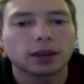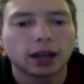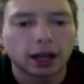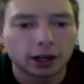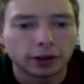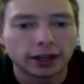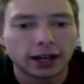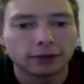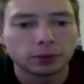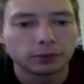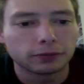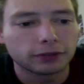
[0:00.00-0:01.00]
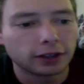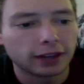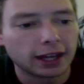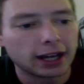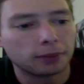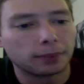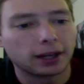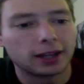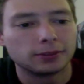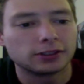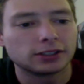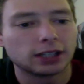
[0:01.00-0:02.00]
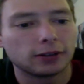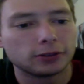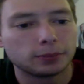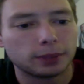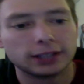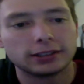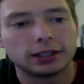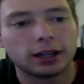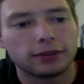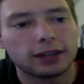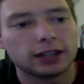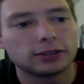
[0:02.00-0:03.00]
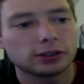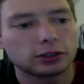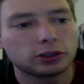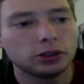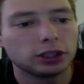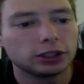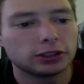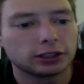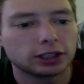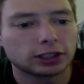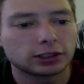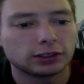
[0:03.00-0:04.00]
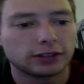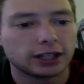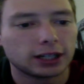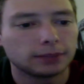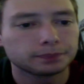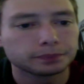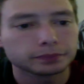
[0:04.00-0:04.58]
I don't know, they'd have to figure that out by themselves, but that's 2 good suggestions there.